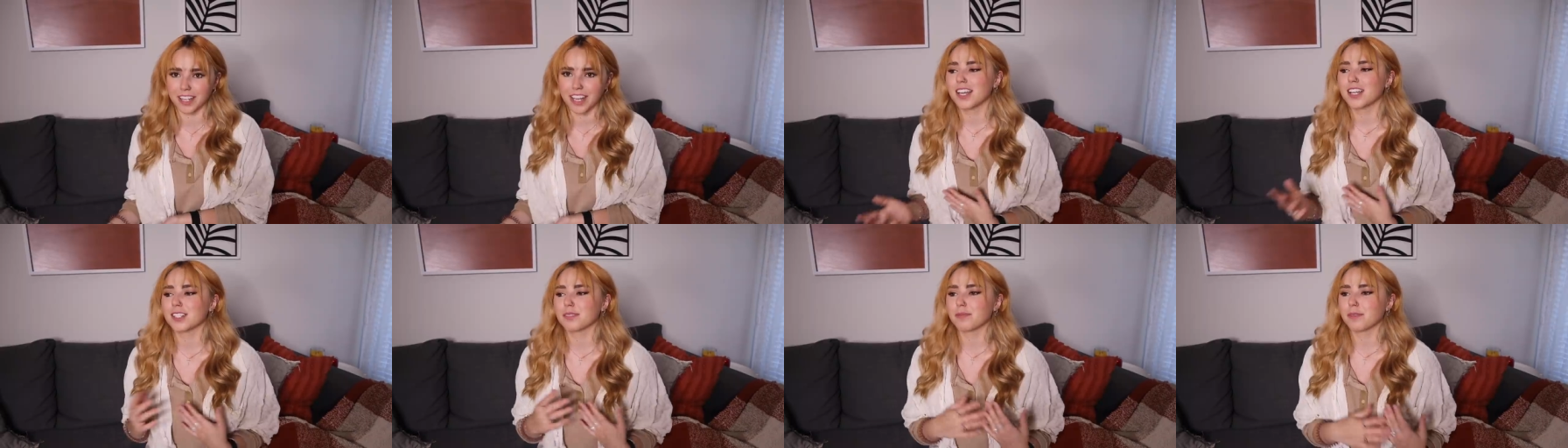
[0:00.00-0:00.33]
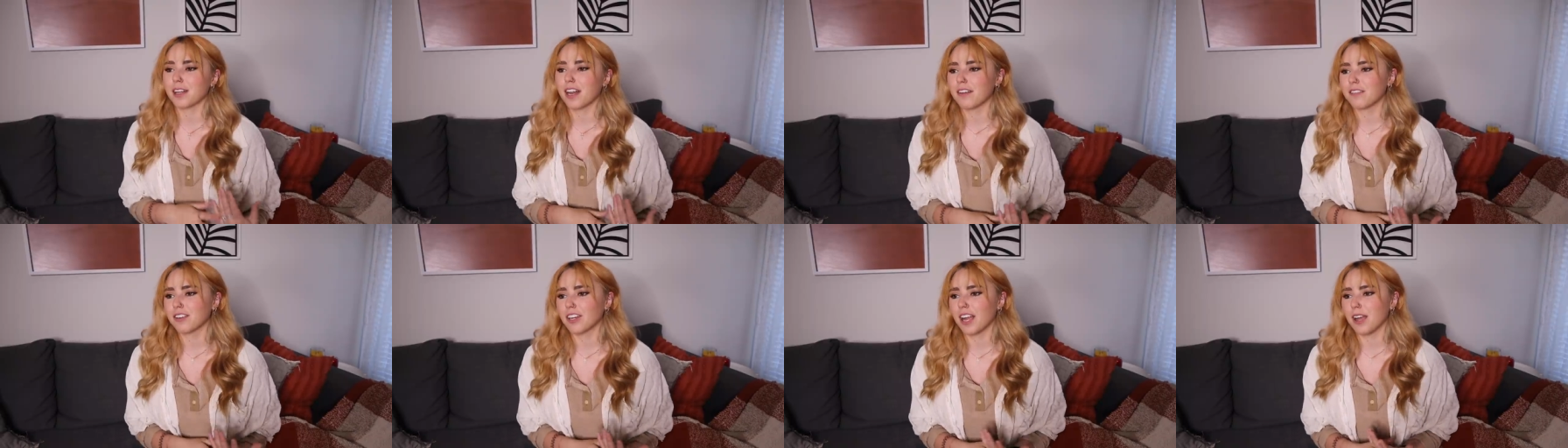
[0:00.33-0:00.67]
Because
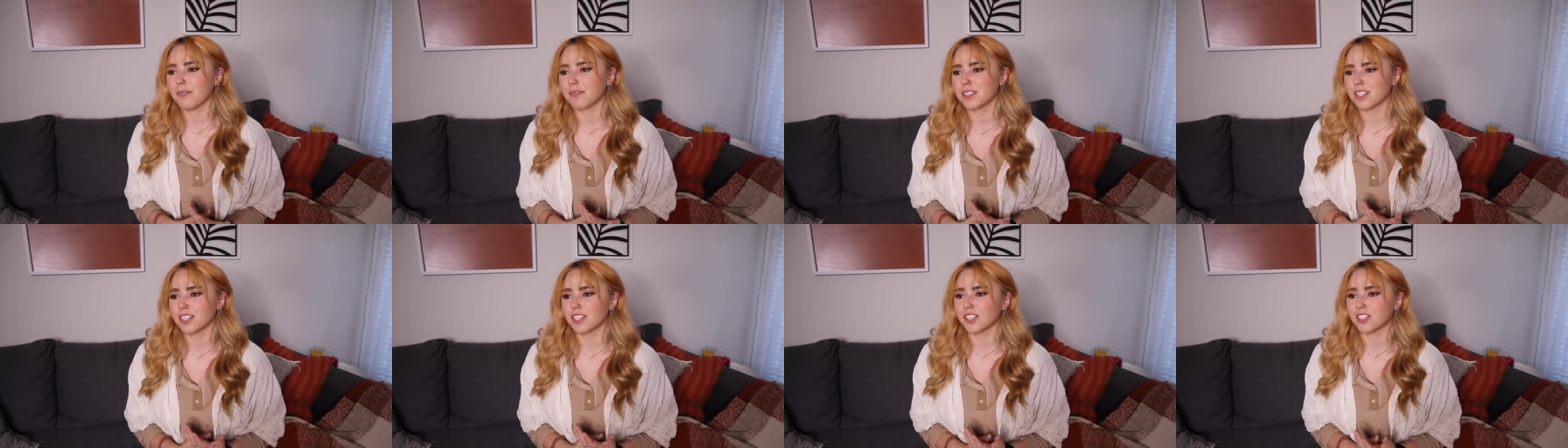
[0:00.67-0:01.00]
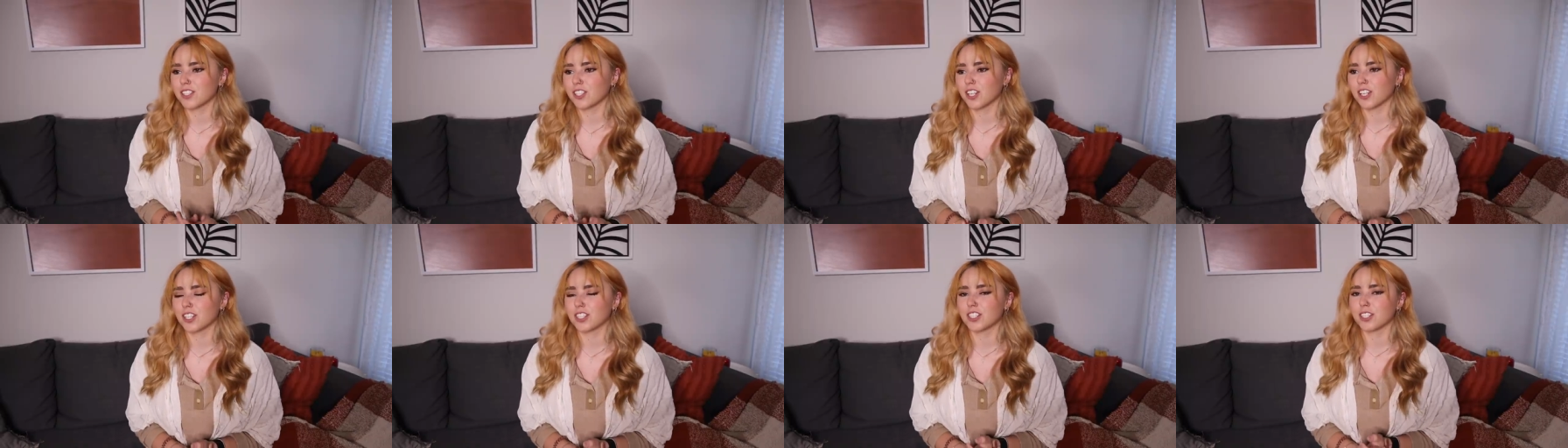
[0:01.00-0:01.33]
whenever I was in the
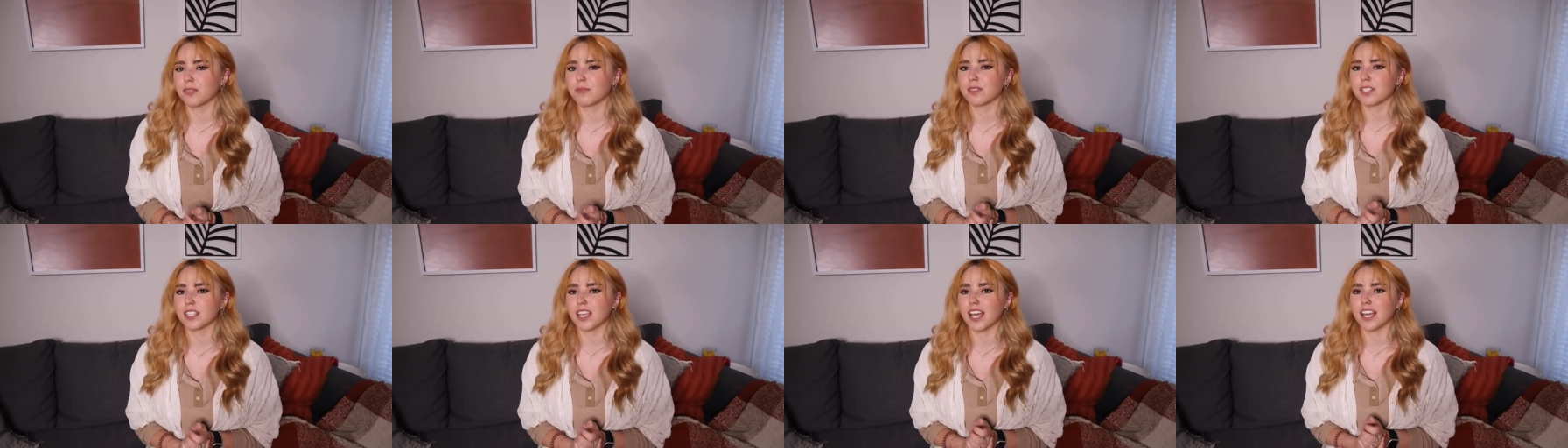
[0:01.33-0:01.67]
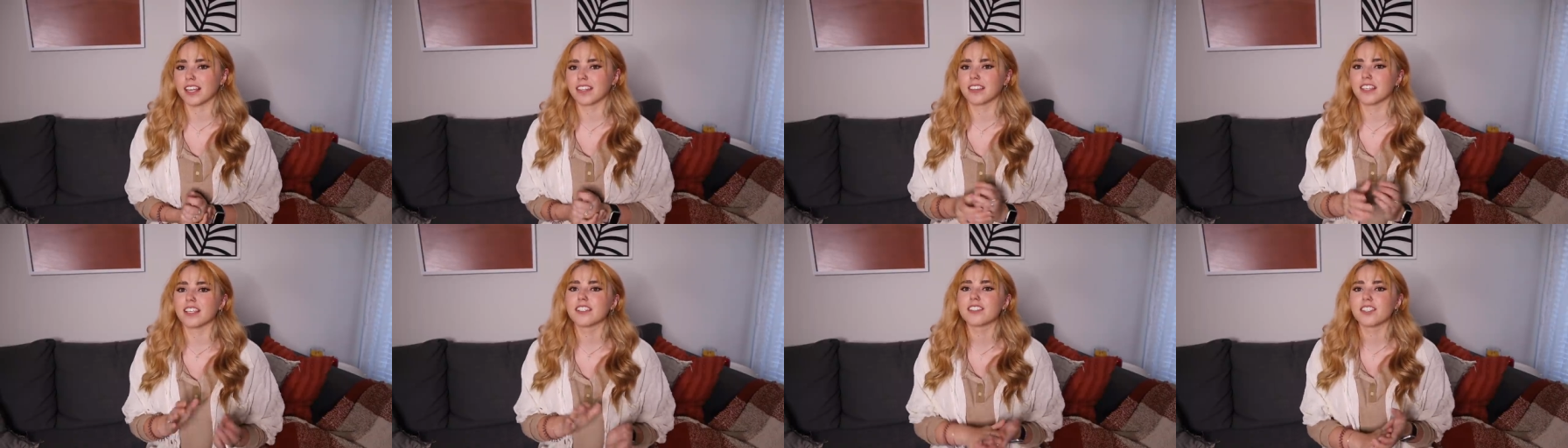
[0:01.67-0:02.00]
church, it was
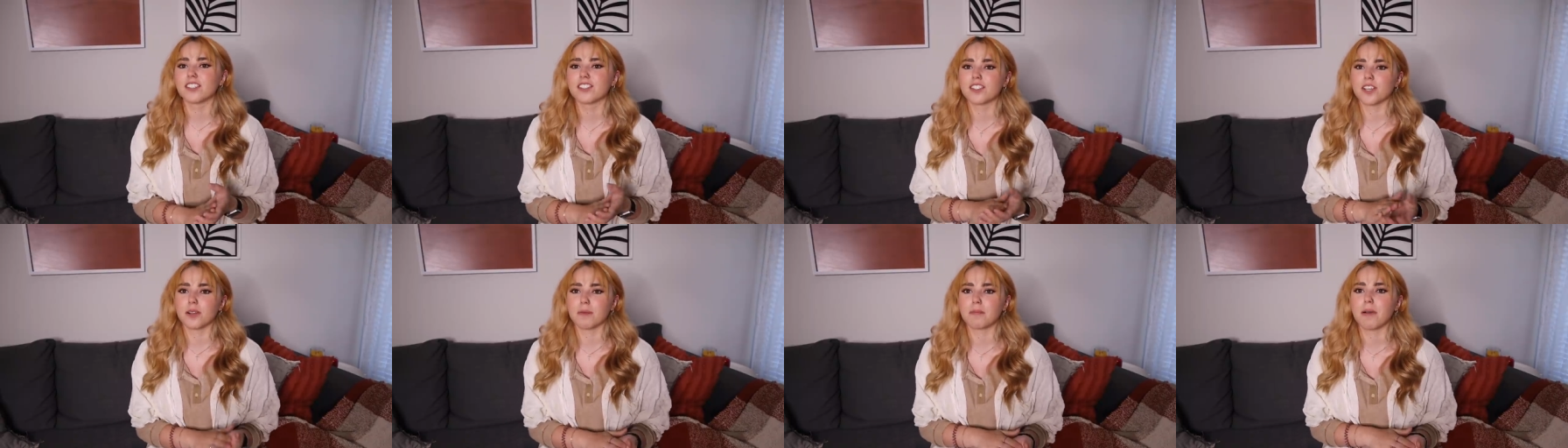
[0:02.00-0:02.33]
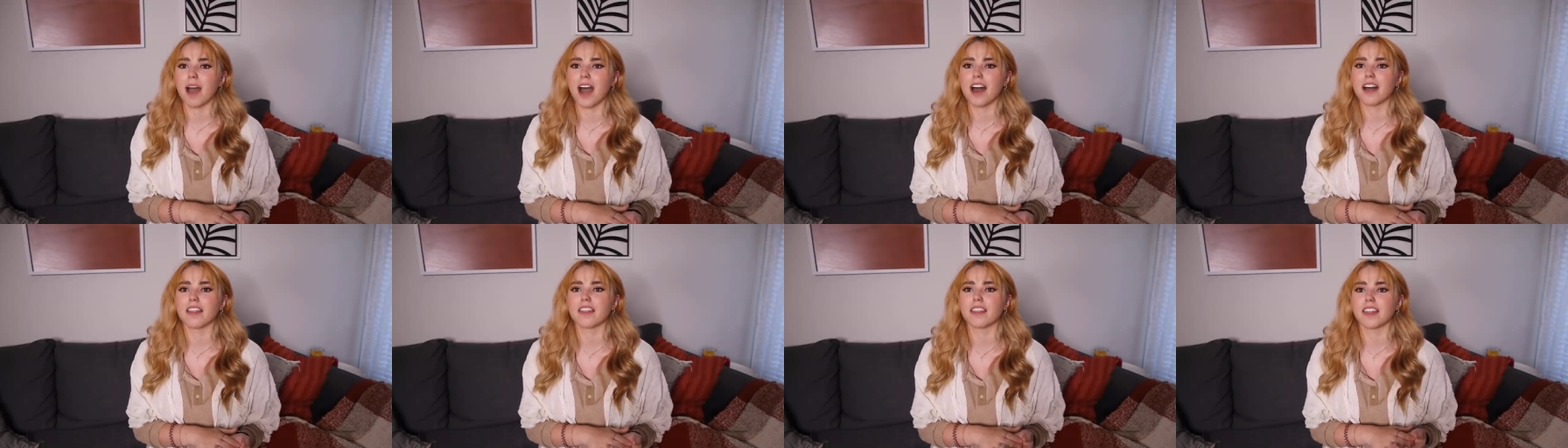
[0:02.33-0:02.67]
like, this is your
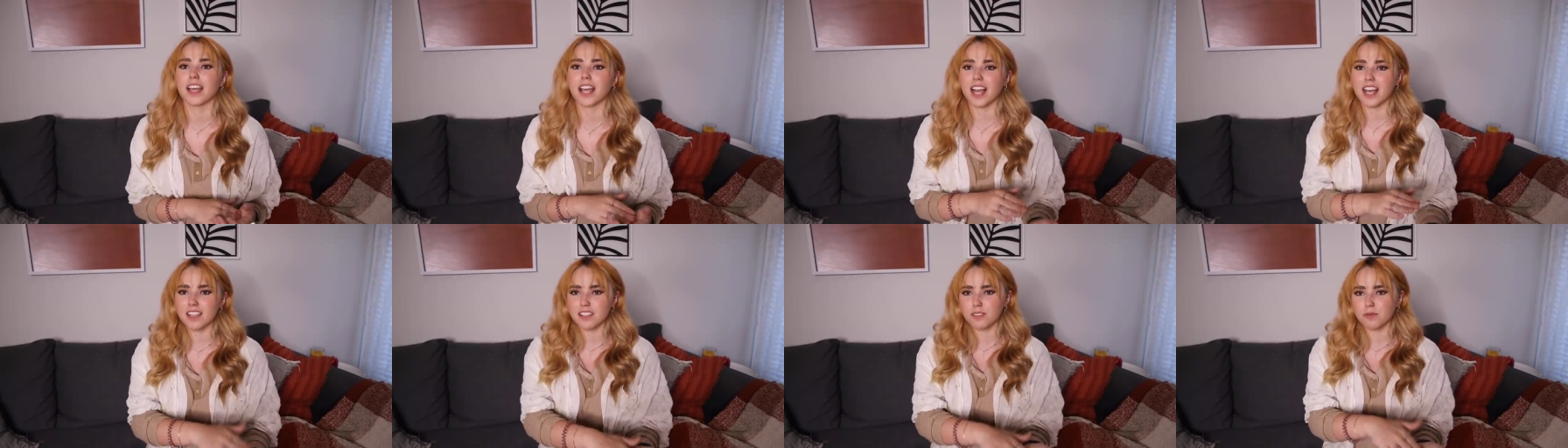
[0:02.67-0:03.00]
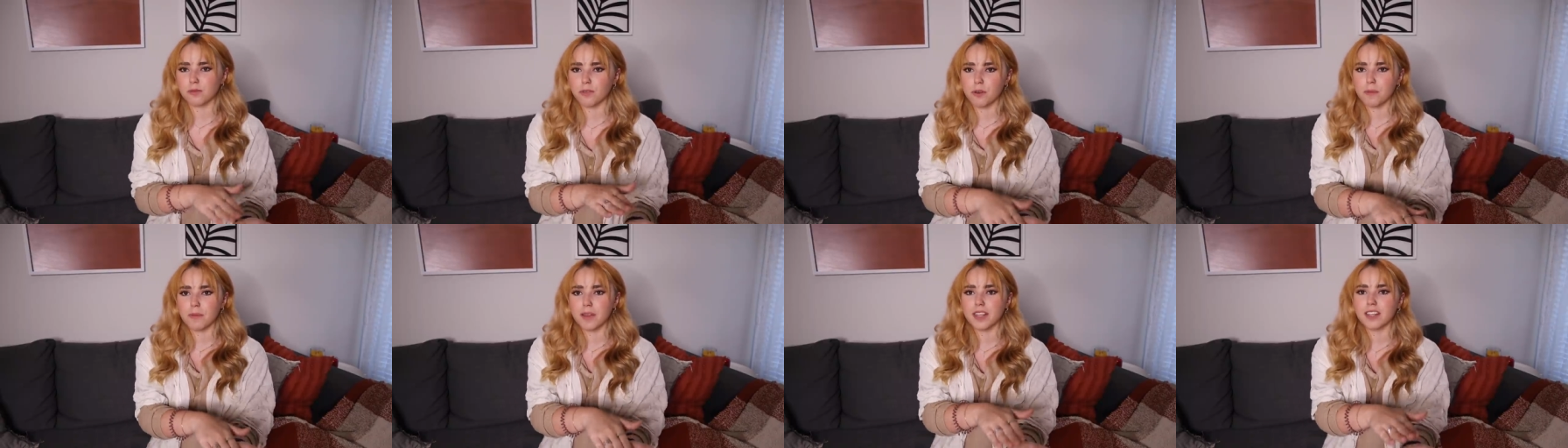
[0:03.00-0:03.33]
path. Like, as a
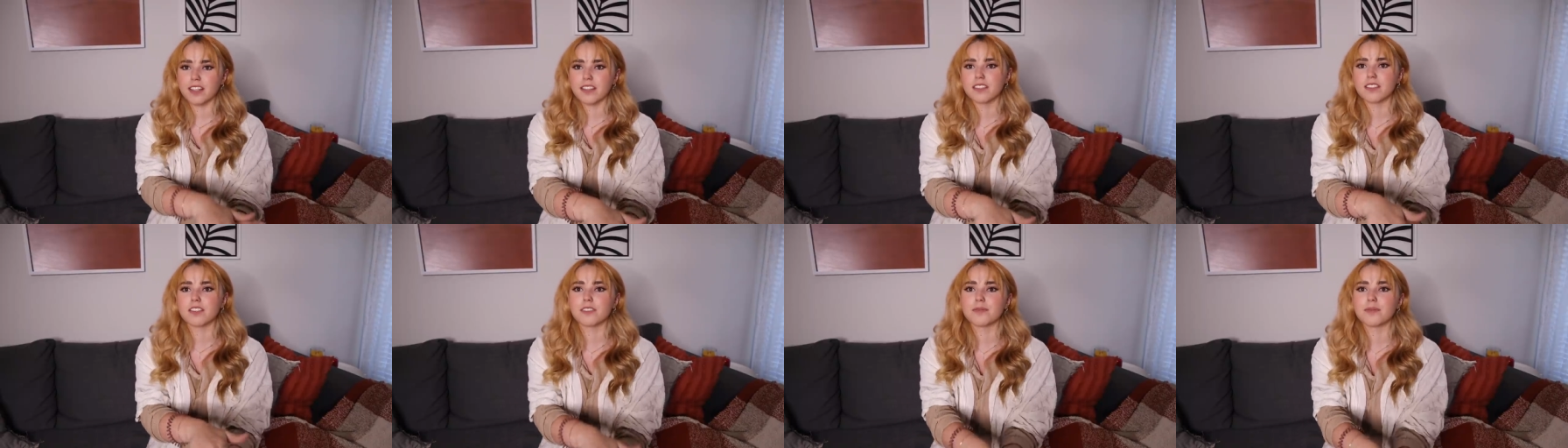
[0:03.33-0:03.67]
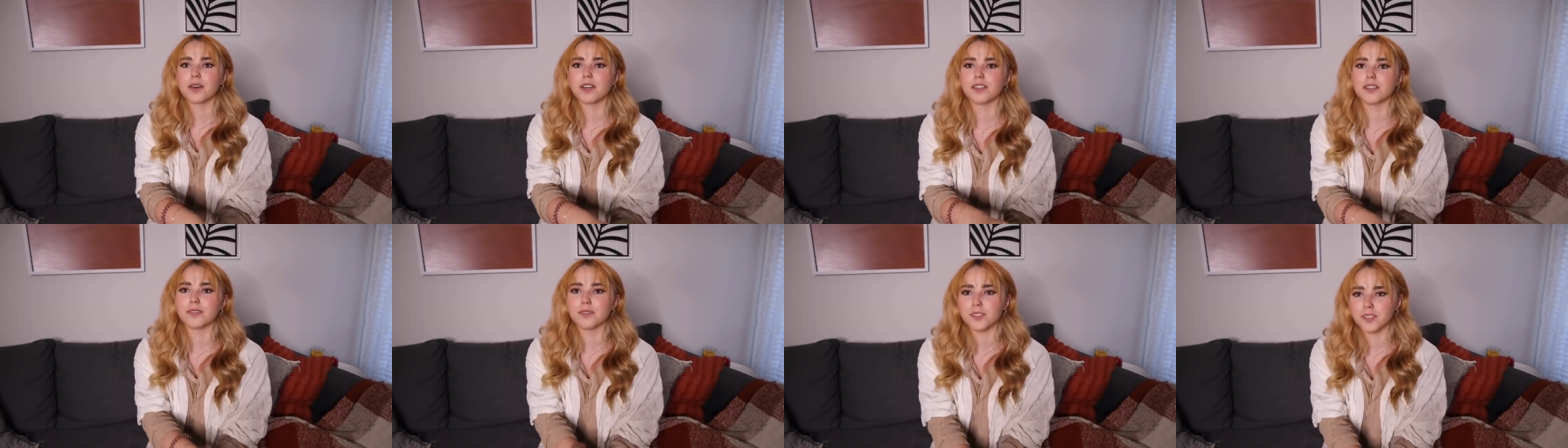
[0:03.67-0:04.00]
woman, this is
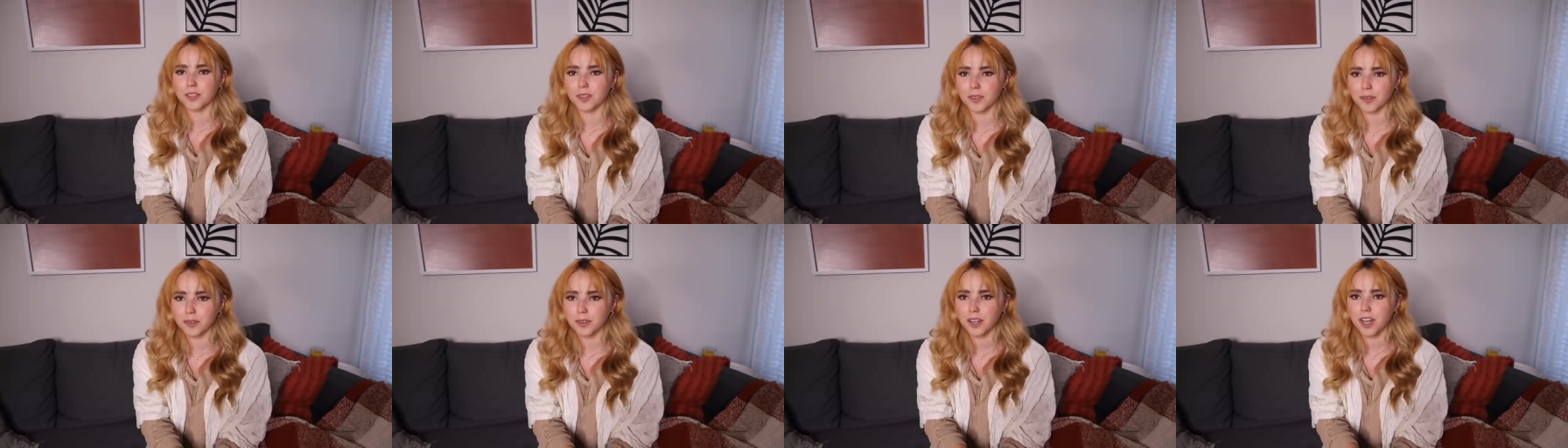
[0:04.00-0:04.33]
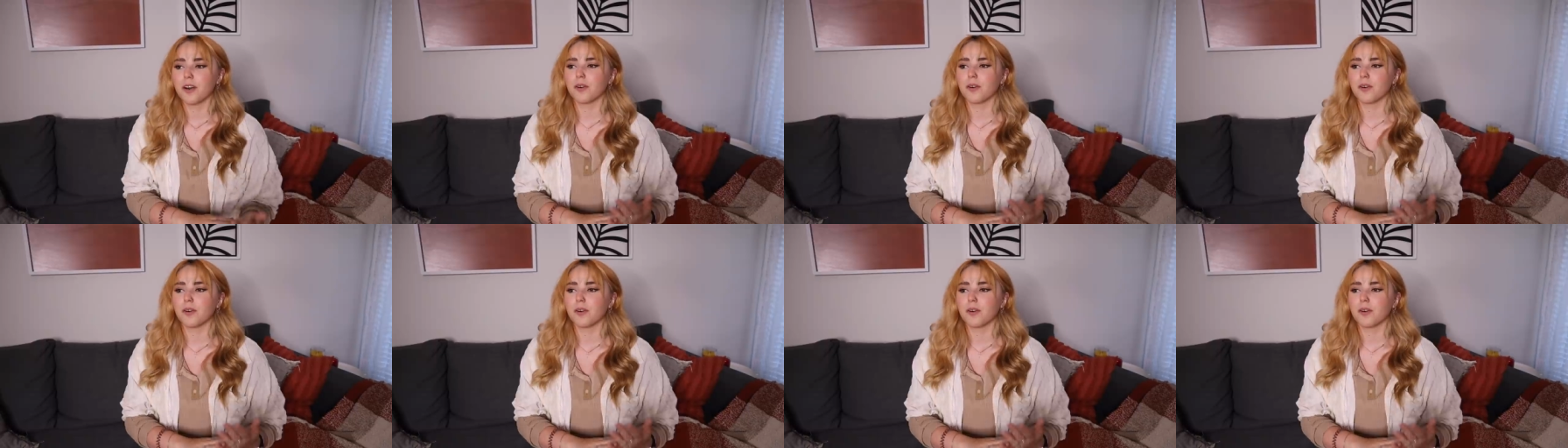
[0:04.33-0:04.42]
what you do.